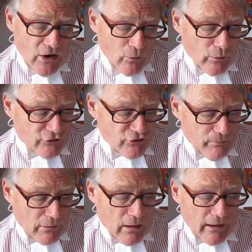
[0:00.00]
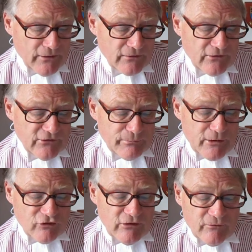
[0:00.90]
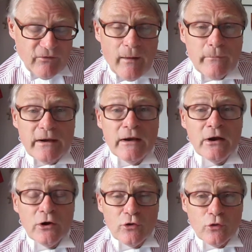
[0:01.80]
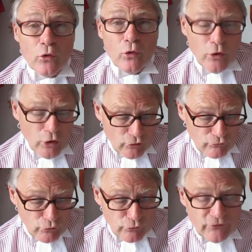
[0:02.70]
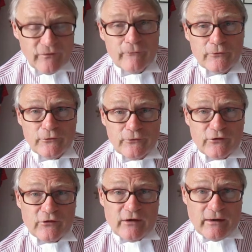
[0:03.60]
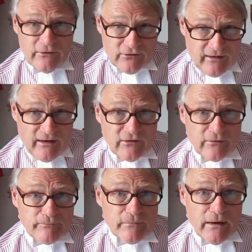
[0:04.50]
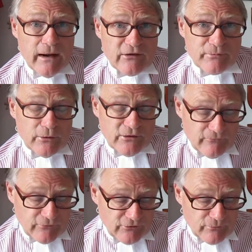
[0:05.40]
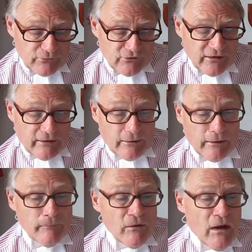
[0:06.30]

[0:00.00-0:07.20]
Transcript: which apply, and other specialist family law rules of evidence, and I indicated uh, expert evidence in particular.